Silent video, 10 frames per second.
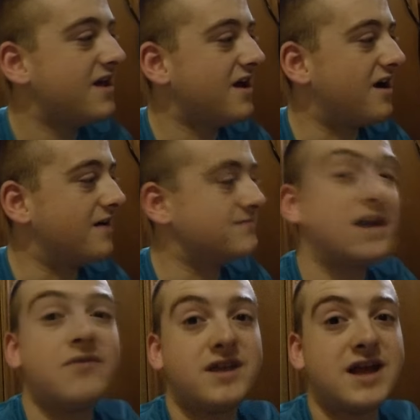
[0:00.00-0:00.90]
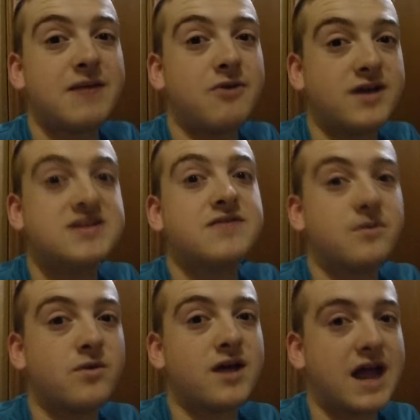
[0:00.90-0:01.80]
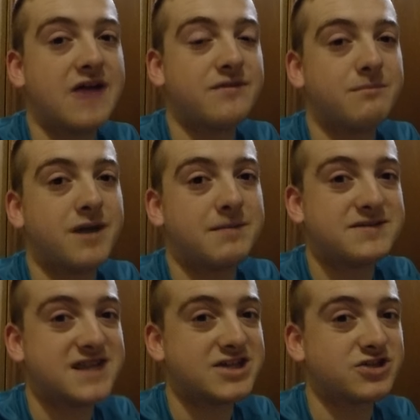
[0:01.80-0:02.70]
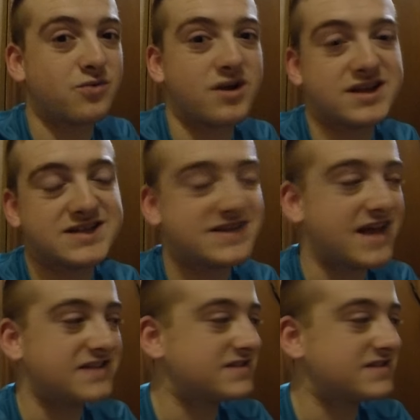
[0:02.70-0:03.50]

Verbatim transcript: uh, definitely an animal I definitely want to have in my possession one of these days.